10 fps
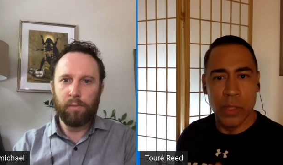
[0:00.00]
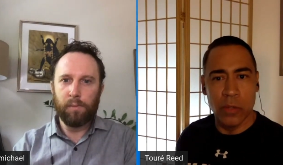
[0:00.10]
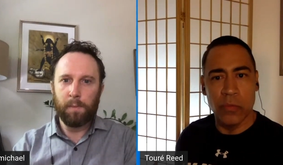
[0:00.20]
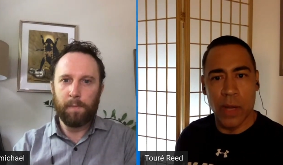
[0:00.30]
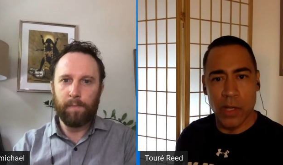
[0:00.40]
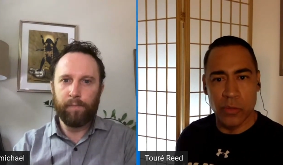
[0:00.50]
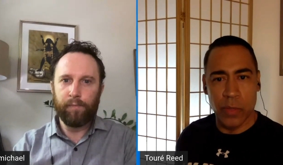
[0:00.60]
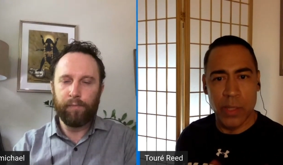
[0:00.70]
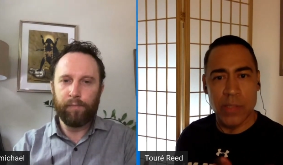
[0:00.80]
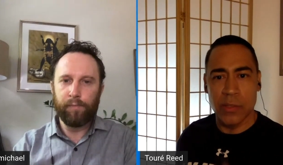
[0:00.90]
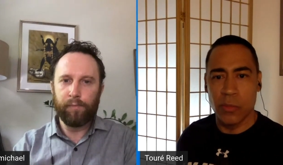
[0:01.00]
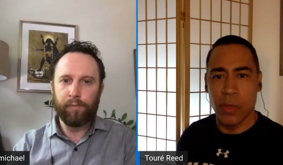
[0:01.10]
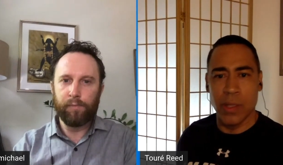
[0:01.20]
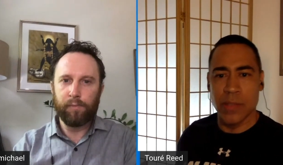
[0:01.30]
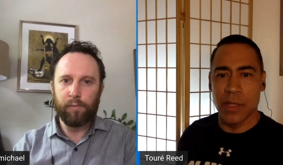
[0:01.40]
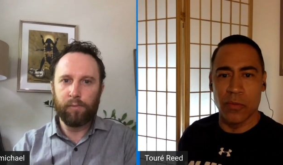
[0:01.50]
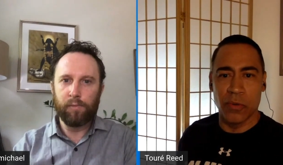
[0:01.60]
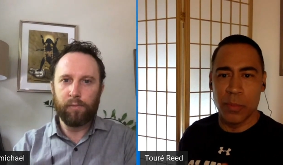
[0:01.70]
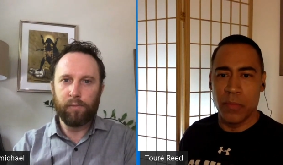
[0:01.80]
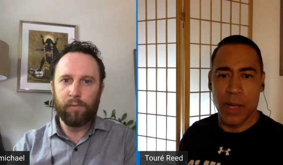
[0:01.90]
Speaker 1: of reifies race in ways that
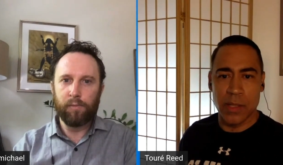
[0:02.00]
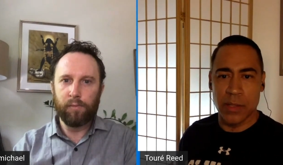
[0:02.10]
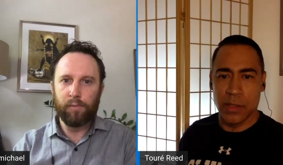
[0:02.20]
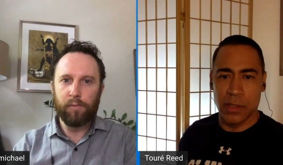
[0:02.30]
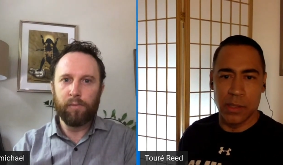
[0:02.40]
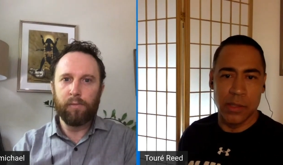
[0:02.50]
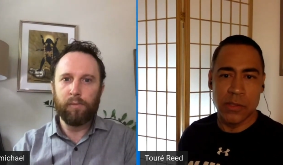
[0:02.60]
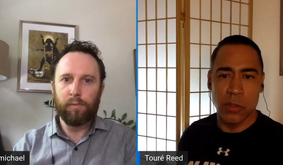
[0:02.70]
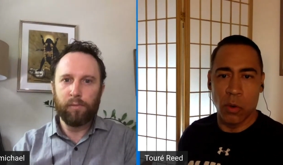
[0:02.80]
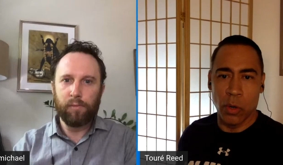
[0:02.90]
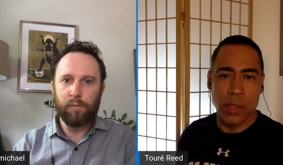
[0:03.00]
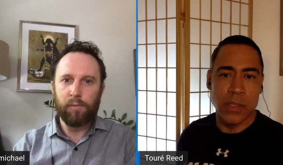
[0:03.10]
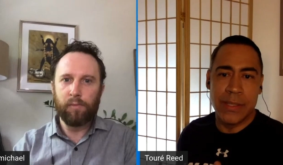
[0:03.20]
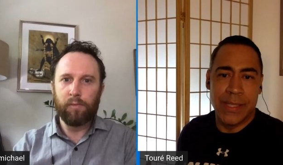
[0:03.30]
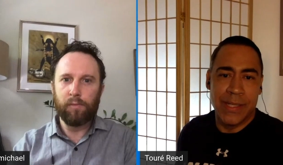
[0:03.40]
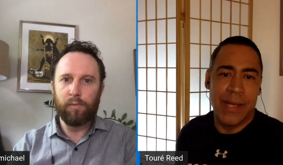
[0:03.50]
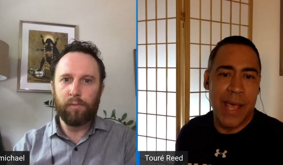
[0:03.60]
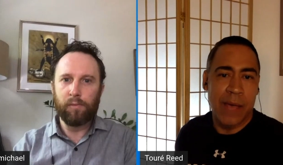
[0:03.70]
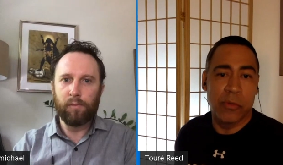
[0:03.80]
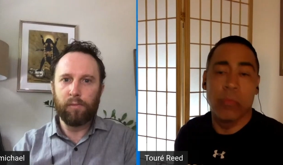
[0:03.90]
affirmative action, in, at least in origin, didn't
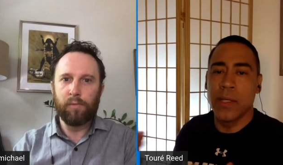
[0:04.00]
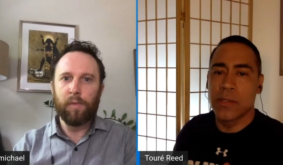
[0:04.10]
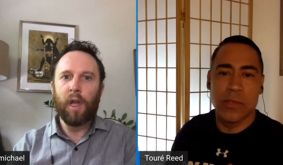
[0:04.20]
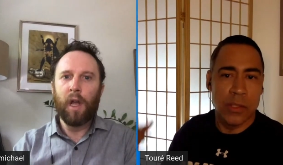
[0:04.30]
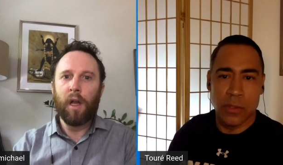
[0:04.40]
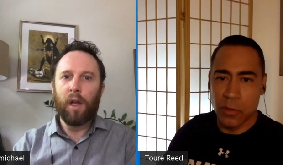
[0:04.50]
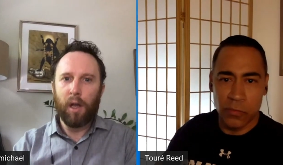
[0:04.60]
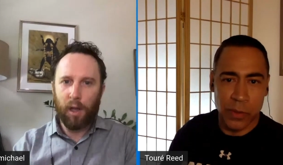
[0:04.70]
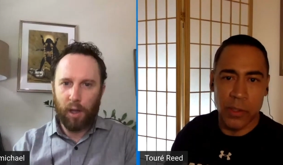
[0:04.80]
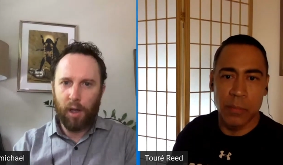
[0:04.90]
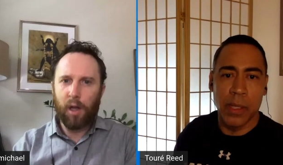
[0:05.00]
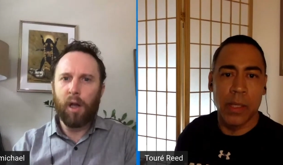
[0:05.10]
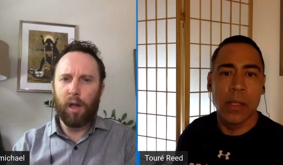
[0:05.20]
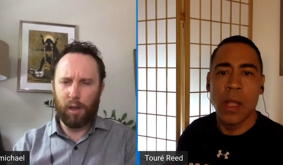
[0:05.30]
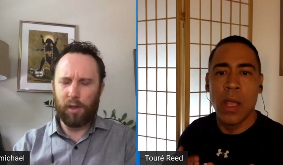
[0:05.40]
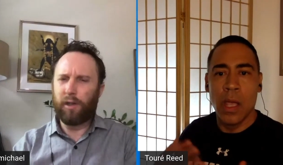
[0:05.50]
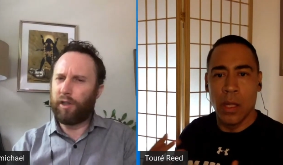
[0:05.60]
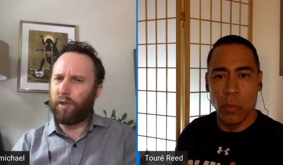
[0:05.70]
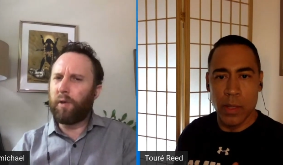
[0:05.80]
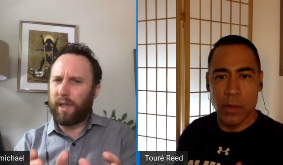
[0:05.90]
have to. Race, gender, fill in the blank.
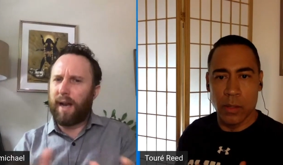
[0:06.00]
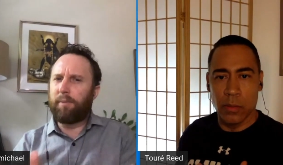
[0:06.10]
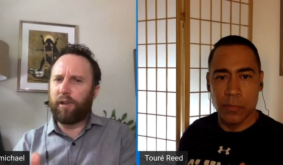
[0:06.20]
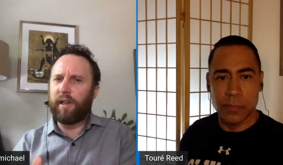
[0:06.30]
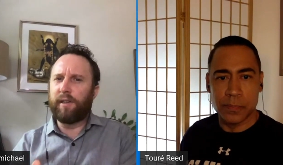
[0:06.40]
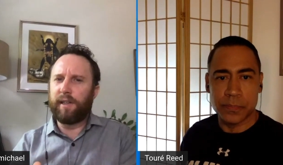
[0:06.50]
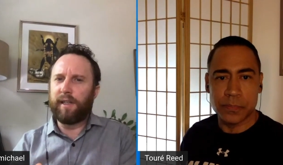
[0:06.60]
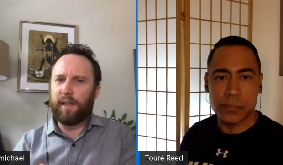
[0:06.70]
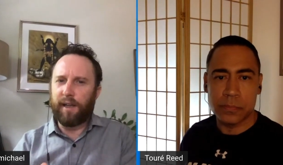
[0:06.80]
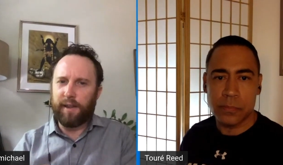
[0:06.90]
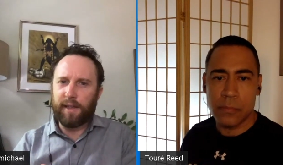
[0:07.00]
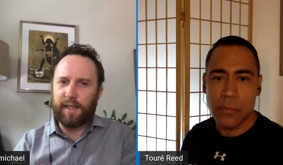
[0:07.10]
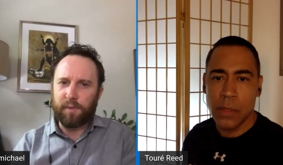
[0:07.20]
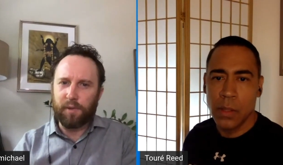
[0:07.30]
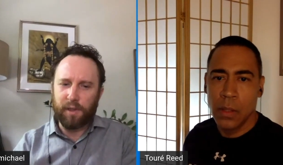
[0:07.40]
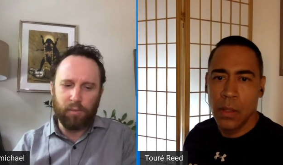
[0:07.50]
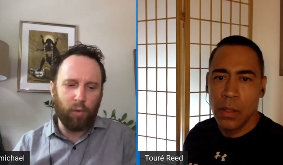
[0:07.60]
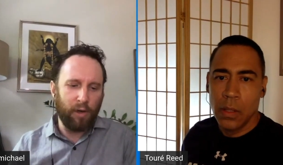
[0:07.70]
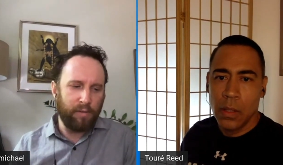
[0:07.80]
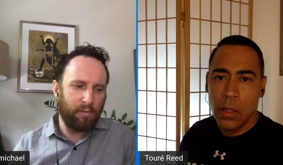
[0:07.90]
Speaker 2: In a way that on that? I, that's really
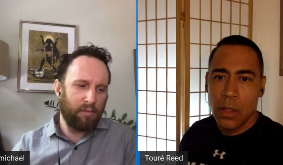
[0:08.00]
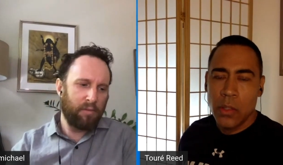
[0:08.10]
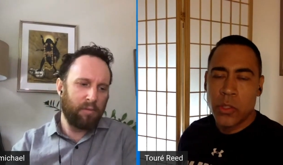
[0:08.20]
important.